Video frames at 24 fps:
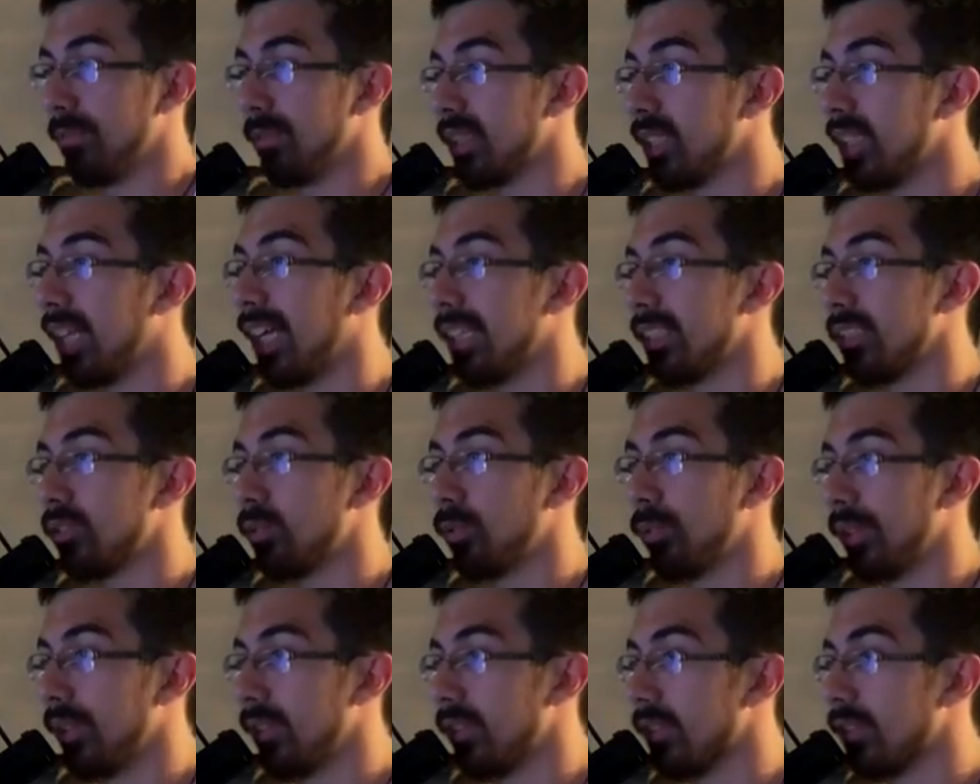from the class of
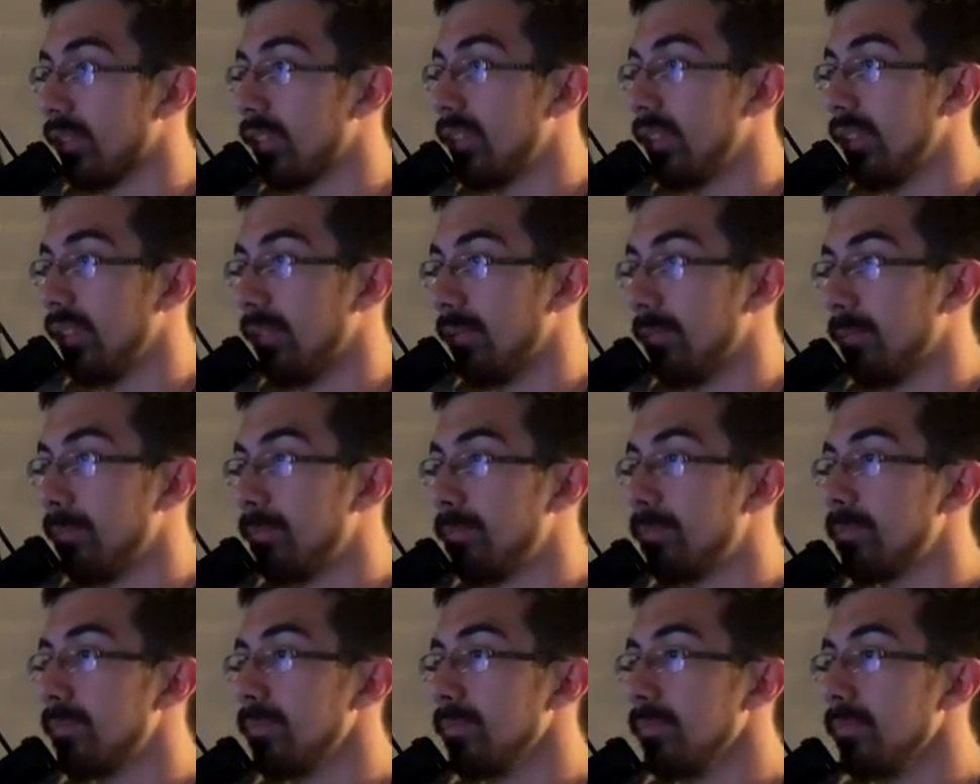2016.
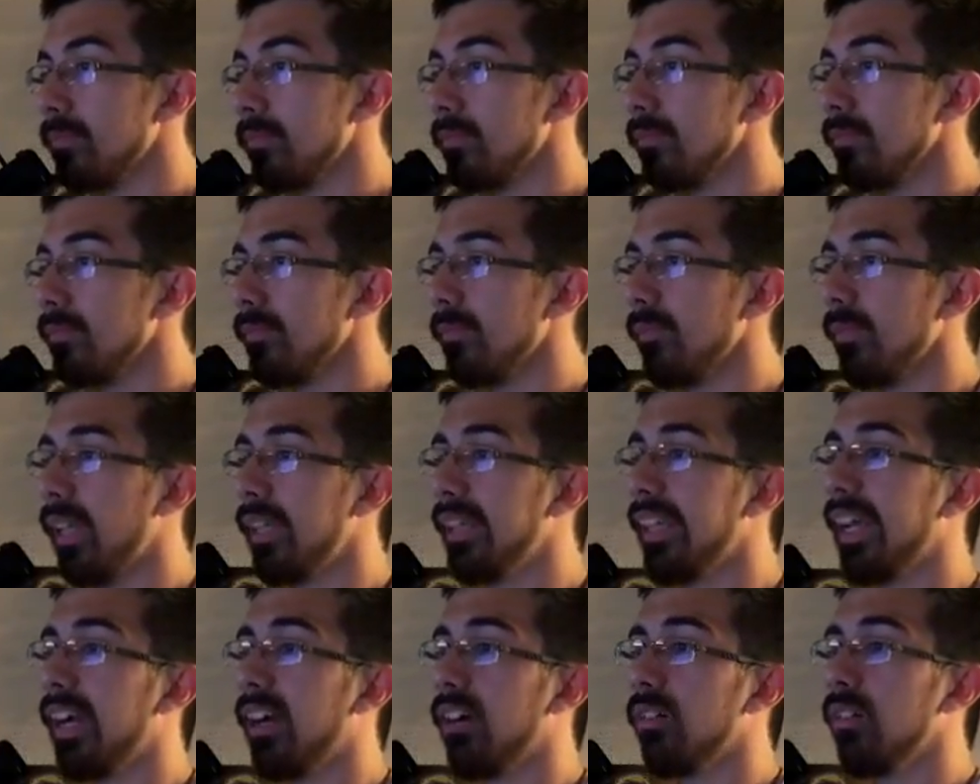
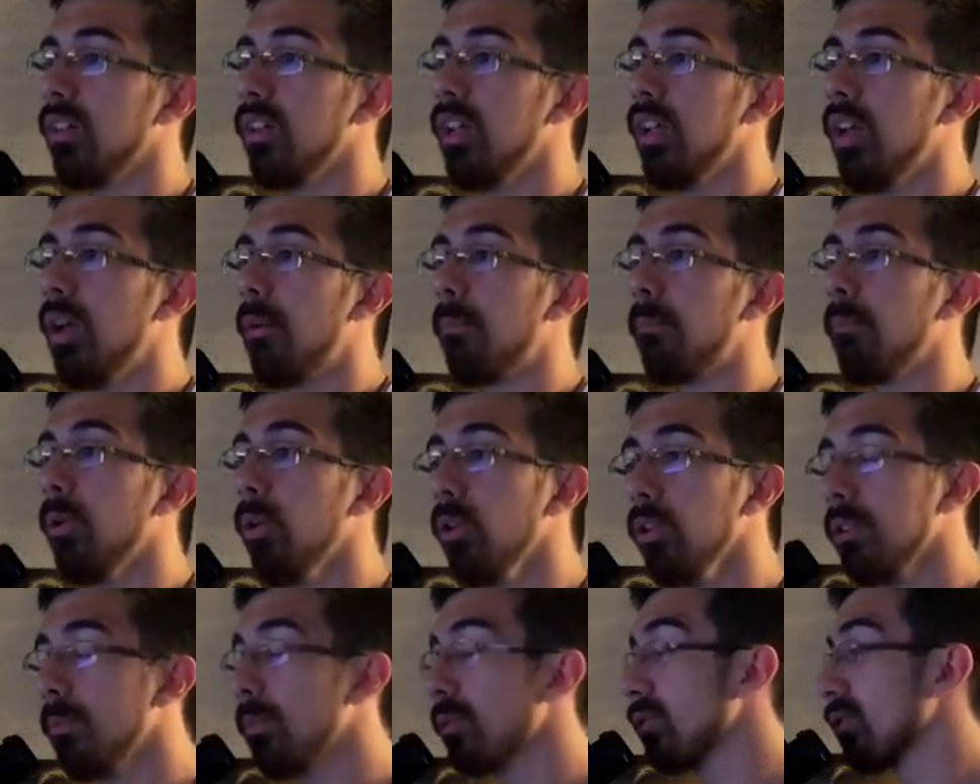Now,
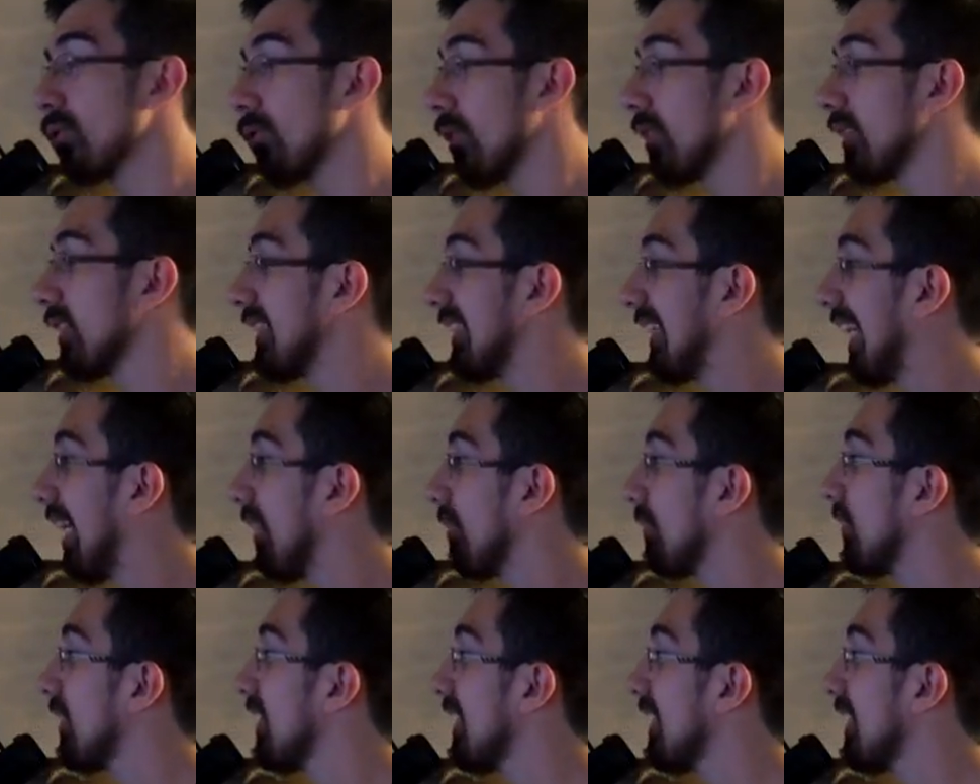multiple sources have